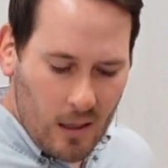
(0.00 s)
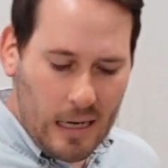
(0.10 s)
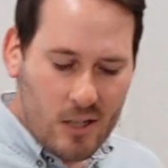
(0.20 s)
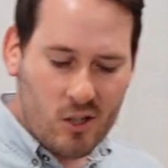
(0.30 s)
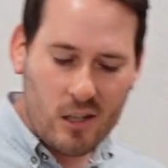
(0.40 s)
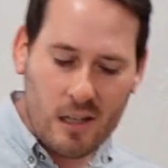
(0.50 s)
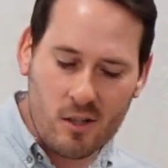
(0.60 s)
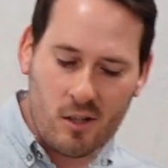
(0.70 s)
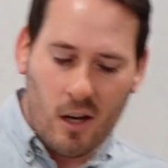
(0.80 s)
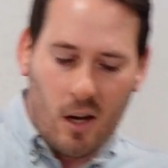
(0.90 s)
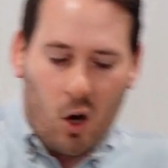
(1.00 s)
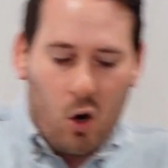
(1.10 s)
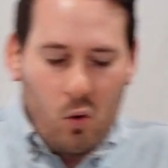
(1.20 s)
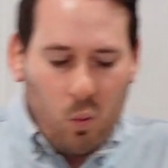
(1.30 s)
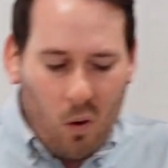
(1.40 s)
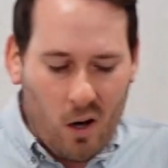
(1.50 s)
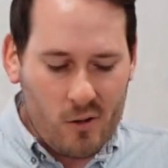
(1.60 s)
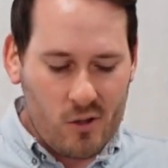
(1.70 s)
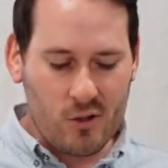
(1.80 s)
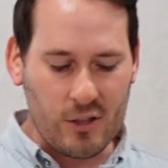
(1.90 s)
He says, "who
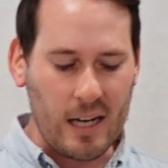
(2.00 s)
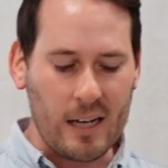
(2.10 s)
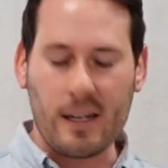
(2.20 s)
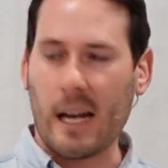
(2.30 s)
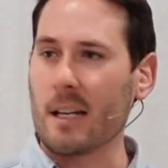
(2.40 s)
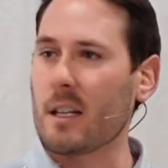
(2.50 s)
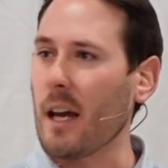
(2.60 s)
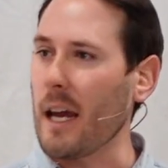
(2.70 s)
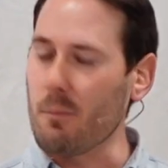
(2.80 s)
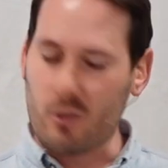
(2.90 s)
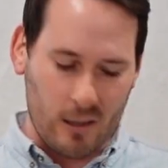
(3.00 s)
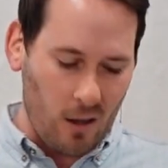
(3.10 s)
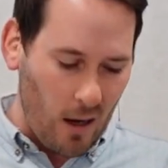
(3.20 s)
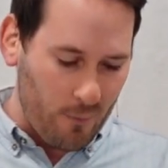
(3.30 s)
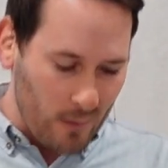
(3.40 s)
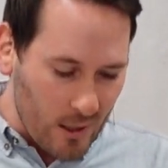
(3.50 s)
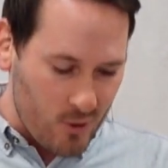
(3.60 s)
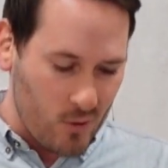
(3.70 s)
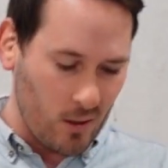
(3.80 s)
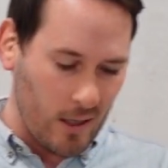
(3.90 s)
was dead and came to life,"
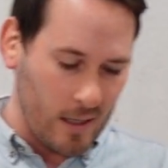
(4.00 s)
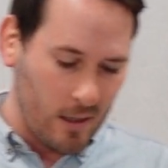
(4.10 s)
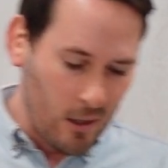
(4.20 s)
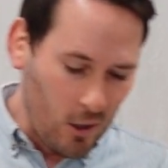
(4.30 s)
literally,